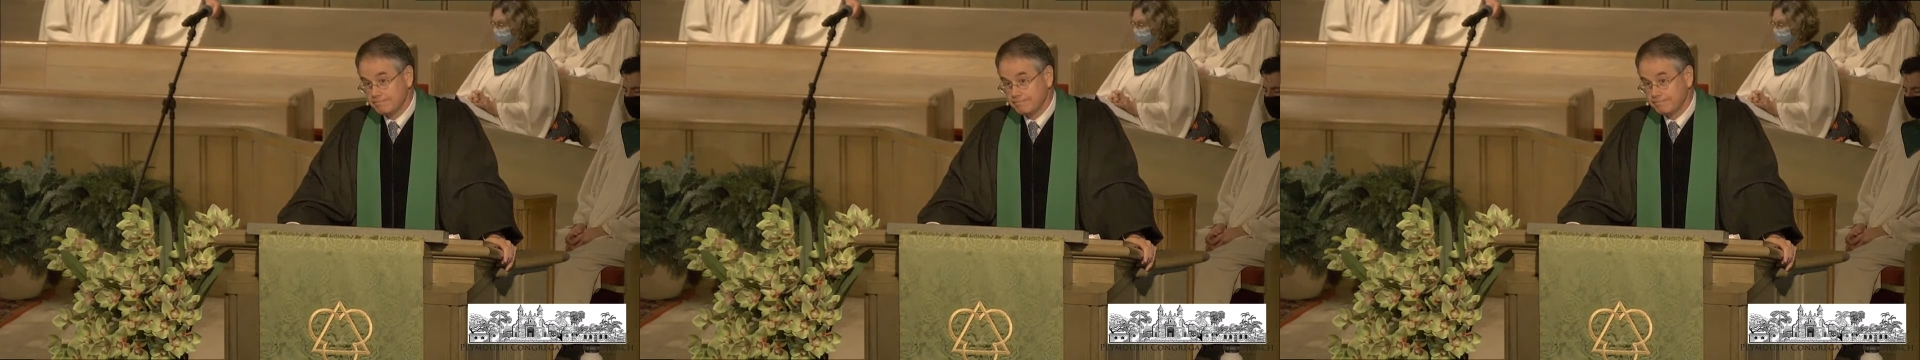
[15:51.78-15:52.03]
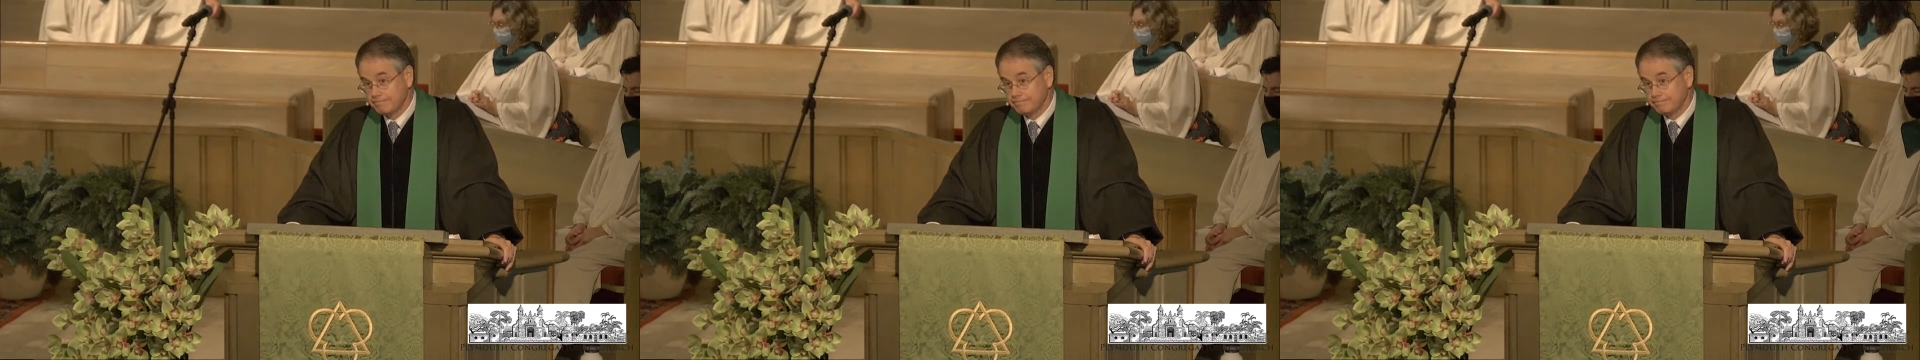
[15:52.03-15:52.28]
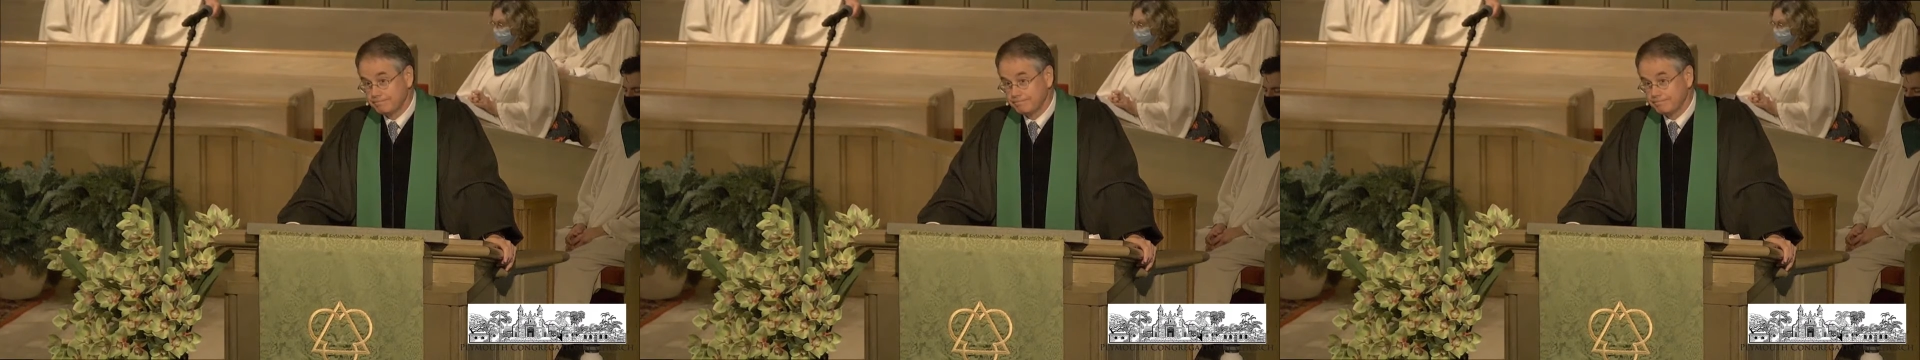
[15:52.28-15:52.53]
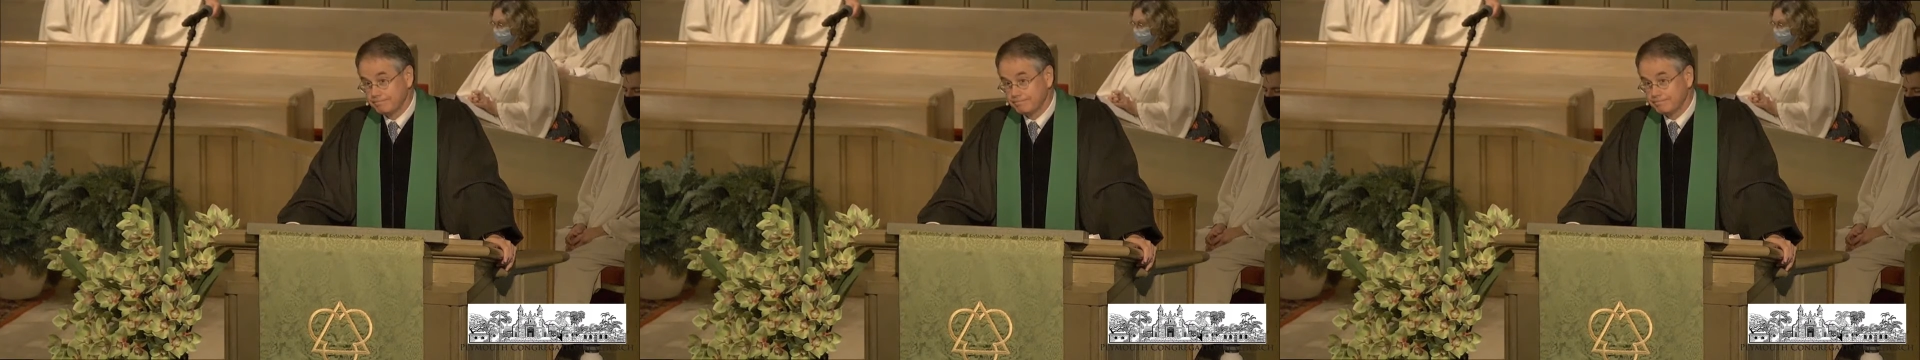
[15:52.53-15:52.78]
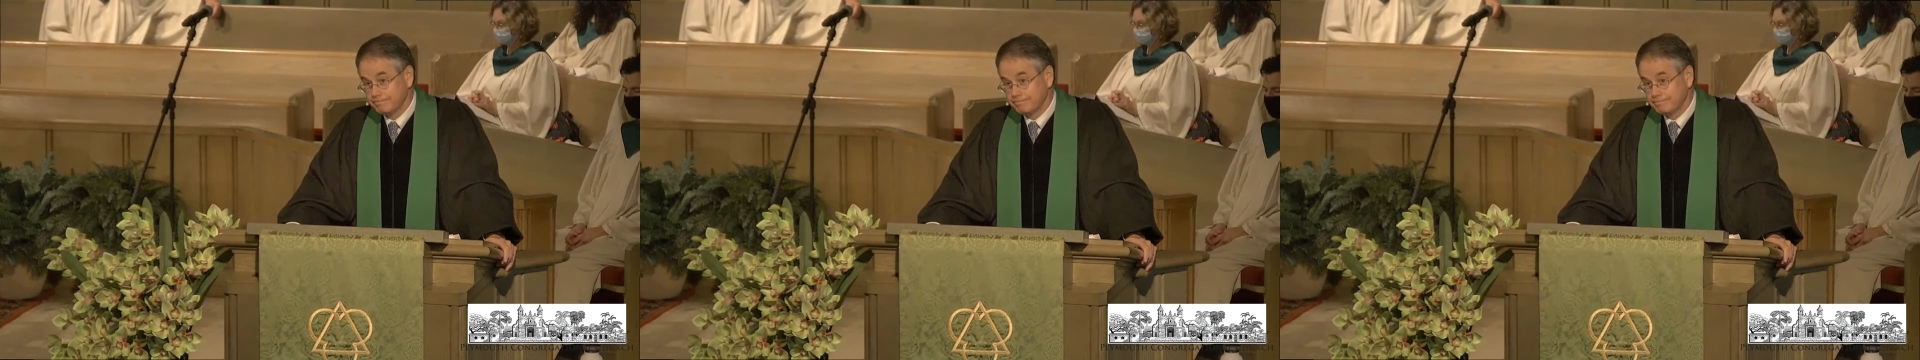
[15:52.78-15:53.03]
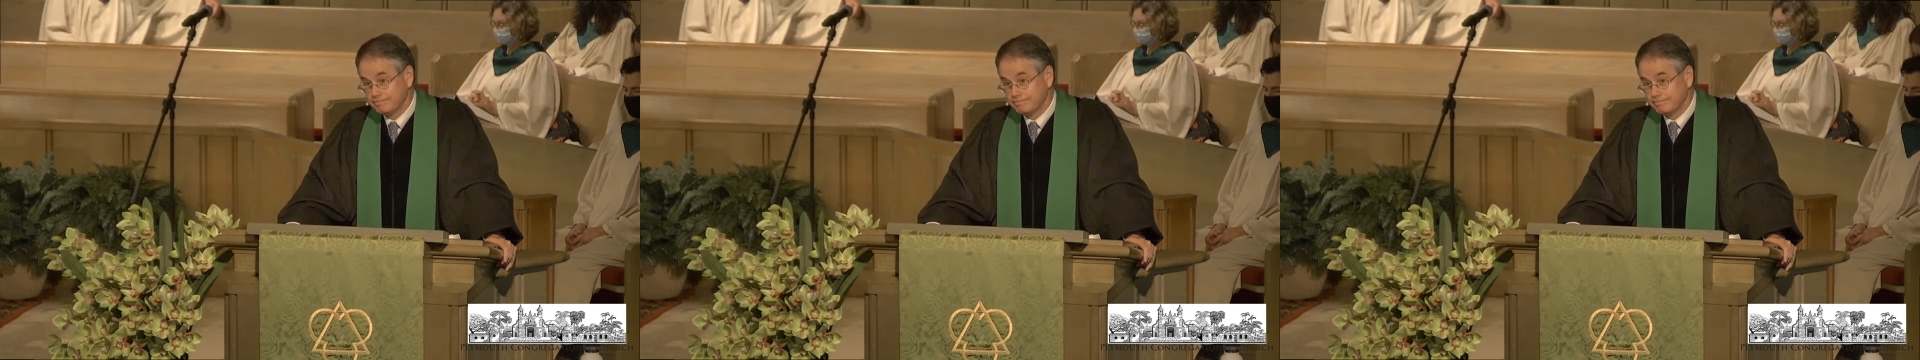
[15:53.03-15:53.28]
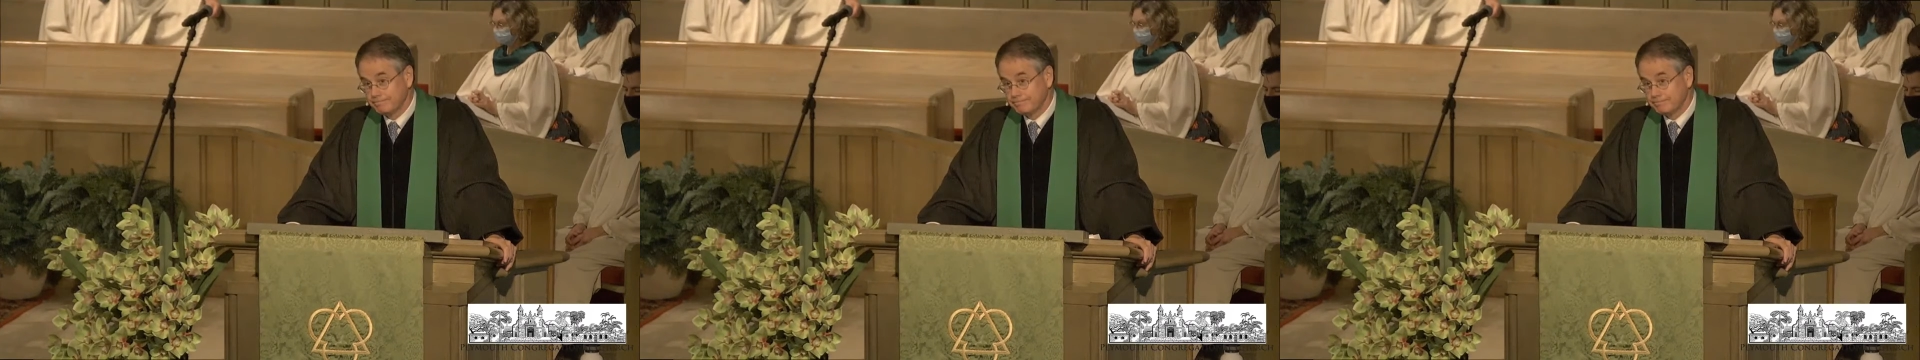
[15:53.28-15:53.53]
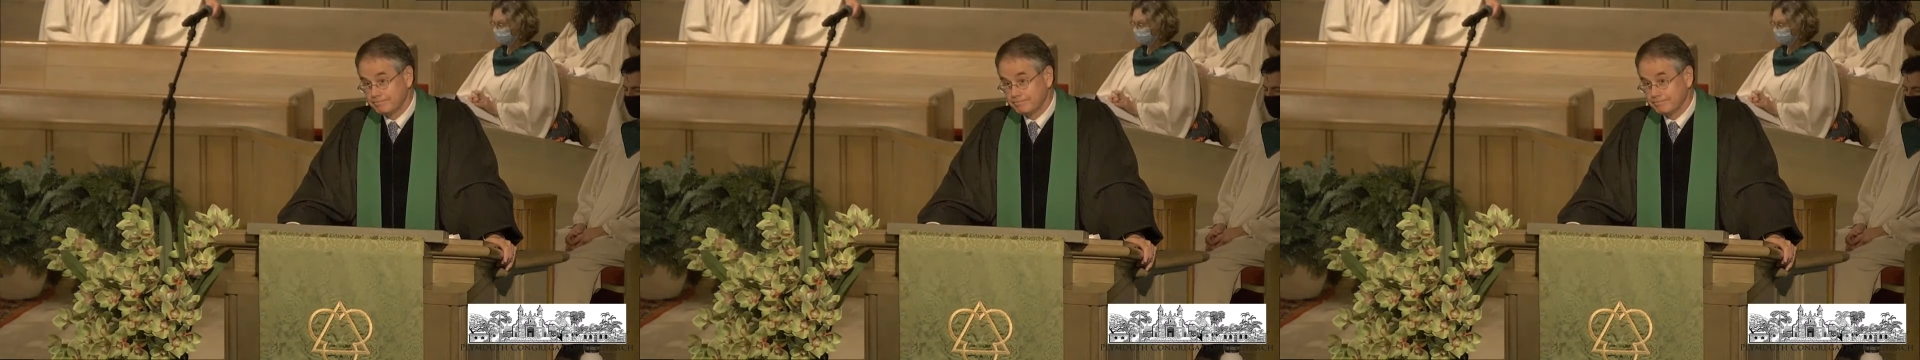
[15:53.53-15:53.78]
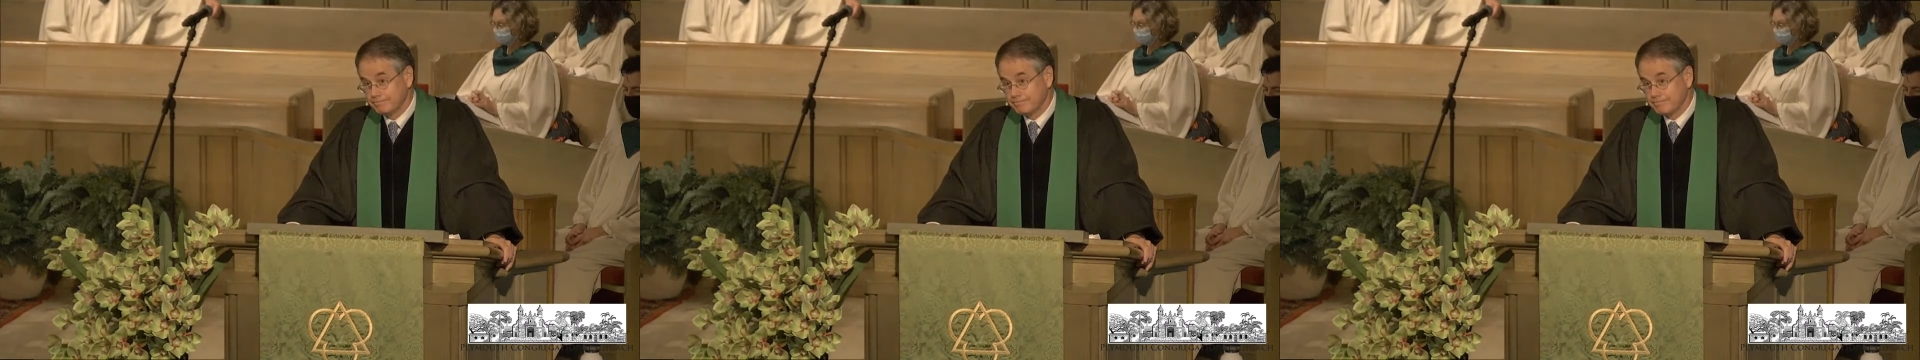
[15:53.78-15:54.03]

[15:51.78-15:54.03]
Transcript: Nobody speaks.